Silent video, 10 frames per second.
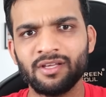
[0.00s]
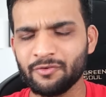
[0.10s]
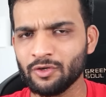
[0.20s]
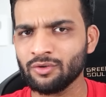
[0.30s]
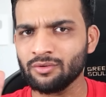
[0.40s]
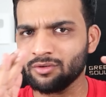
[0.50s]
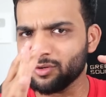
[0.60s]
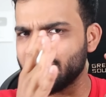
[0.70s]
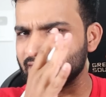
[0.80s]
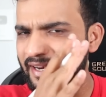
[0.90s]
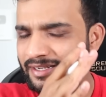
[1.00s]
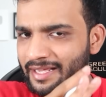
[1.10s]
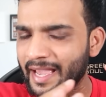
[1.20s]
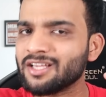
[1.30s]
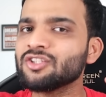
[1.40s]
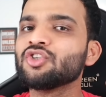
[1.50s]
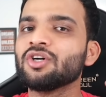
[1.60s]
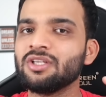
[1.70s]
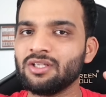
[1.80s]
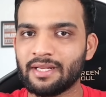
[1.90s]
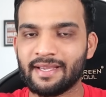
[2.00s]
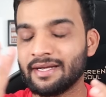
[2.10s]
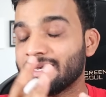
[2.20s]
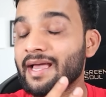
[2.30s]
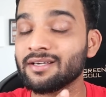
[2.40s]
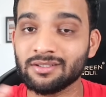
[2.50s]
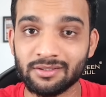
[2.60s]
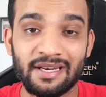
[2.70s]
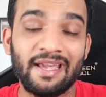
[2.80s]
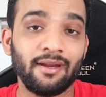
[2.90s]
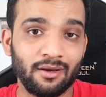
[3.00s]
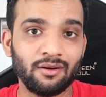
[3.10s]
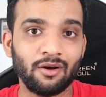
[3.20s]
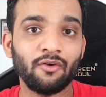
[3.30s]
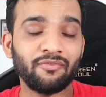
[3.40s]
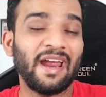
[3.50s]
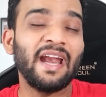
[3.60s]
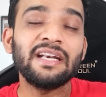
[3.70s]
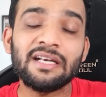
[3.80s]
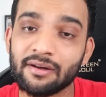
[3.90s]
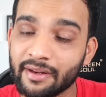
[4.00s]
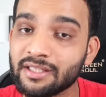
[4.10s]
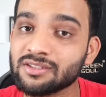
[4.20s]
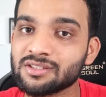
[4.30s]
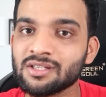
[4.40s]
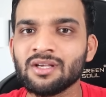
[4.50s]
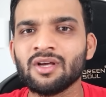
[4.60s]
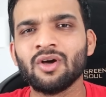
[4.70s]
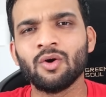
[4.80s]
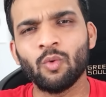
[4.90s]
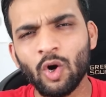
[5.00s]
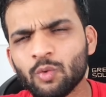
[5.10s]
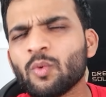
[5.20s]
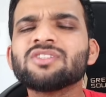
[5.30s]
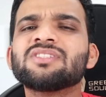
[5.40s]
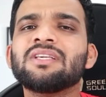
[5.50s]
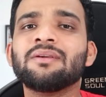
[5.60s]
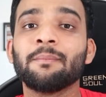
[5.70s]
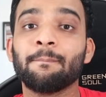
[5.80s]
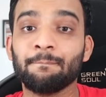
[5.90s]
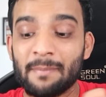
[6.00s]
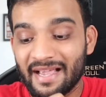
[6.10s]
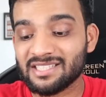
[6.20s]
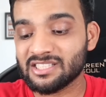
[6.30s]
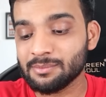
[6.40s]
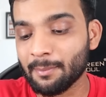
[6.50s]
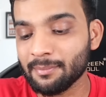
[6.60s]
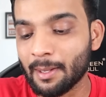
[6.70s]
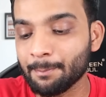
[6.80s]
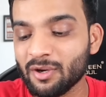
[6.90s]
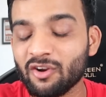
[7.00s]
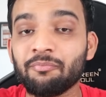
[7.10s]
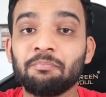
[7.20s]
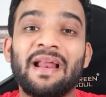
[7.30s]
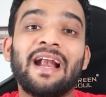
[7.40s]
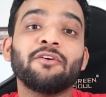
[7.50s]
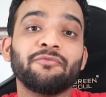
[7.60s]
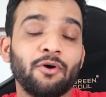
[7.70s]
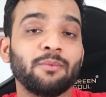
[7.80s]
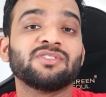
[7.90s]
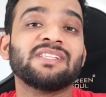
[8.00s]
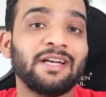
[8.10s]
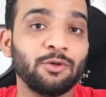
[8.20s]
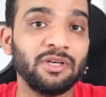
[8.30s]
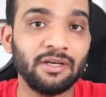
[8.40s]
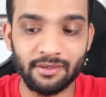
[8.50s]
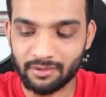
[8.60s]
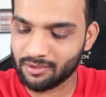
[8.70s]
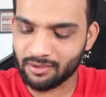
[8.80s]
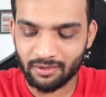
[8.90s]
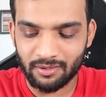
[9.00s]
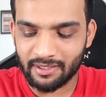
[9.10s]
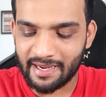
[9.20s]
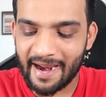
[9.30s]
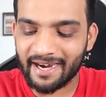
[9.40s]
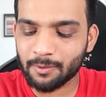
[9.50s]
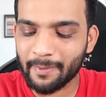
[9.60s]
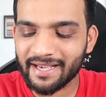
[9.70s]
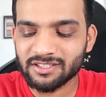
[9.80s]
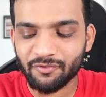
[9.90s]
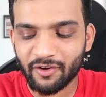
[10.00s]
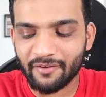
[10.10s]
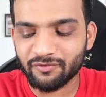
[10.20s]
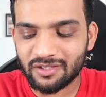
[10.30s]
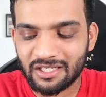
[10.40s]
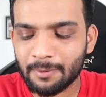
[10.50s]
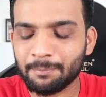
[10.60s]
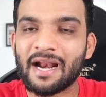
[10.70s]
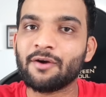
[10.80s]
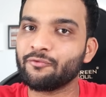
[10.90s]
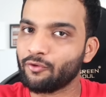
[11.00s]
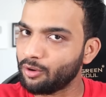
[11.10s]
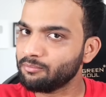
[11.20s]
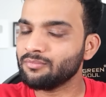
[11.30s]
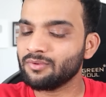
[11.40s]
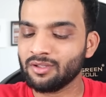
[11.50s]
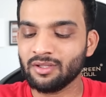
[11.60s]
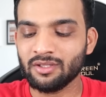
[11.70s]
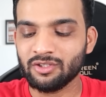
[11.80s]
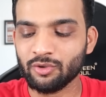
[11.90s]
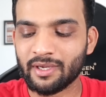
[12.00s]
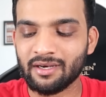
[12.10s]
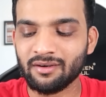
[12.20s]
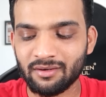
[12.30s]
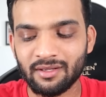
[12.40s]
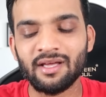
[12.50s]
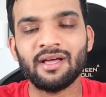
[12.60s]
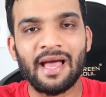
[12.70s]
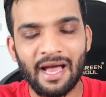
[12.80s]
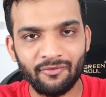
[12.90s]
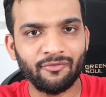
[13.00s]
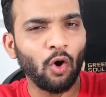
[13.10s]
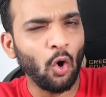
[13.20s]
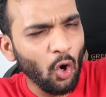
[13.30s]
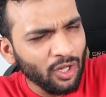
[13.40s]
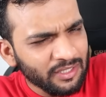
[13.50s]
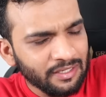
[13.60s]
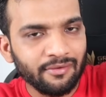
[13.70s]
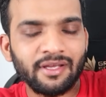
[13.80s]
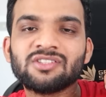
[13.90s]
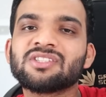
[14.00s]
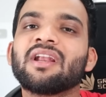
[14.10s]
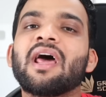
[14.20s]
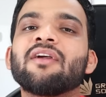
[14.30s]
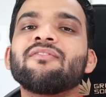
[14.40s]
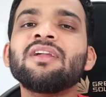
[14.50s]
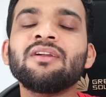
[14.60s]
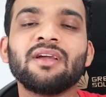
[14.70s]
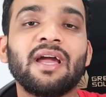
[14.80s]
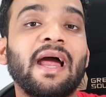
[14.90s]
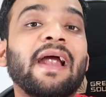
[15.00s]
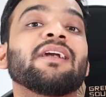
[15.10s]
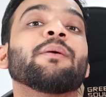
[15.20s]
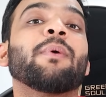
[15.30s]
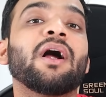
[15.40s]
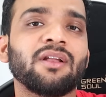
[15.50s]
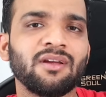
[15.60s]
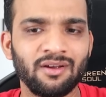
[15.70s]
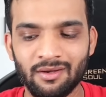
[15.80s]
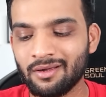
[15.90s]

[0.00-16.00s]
if you look at the entire journey, like entire day of N trains, what was the maximum number of platforms that you needed? At max, if you have three platform, you can have all the trains arriving and departing.